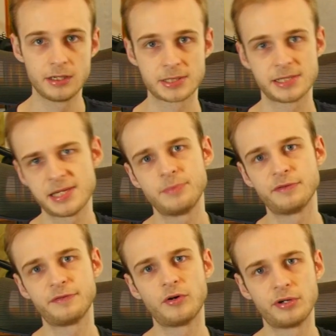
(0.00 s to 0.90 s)
As I said
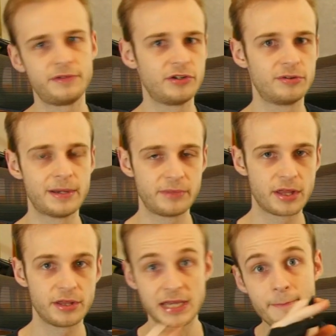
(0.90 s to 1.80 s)
before, if you remember
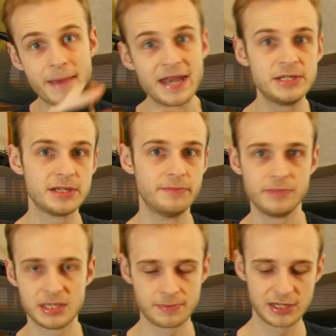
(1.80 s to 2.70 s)
that the
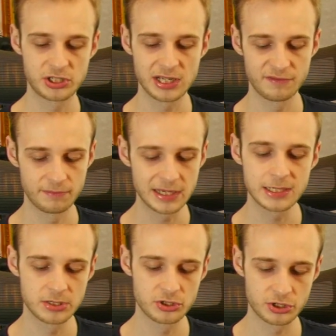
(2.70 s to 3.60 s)
omentum, this big sheet of
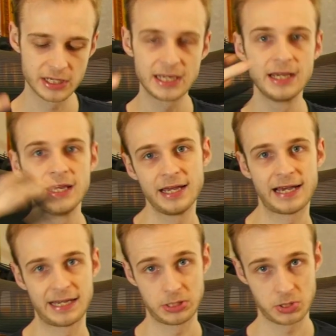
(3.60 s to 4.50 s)
mesentery,
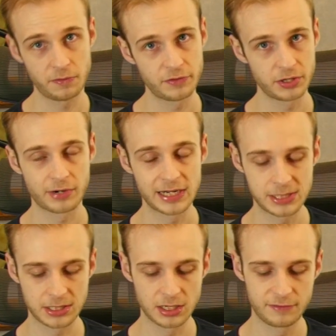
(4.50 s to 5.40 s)
hangs off the
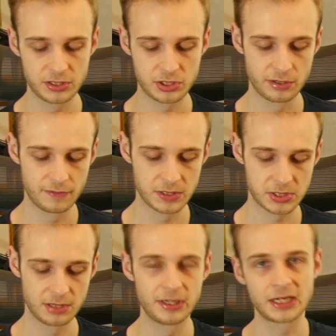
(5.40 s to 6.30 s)
greater curvature of the
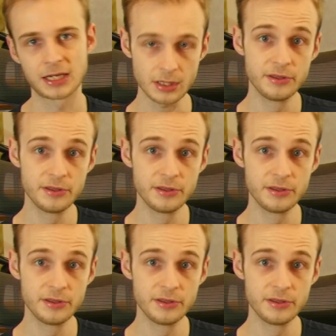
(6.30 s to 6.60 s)
stomach.